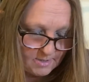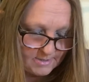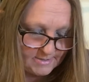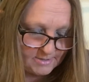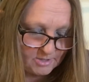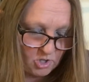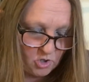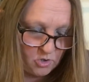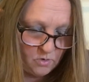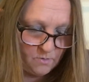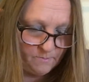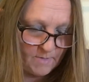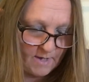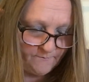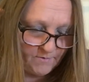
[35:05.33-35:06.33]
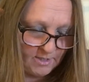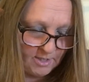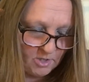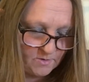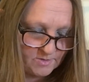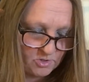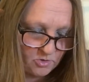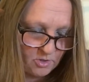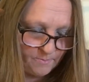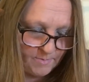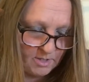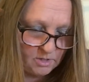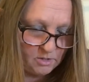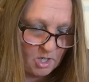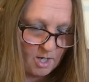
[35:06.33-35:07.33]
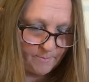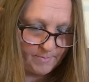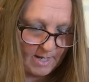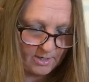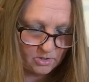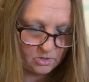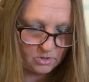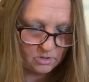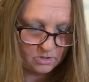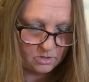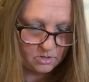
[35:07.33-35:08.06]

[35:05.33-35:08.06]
So my videos are going to be a lot better.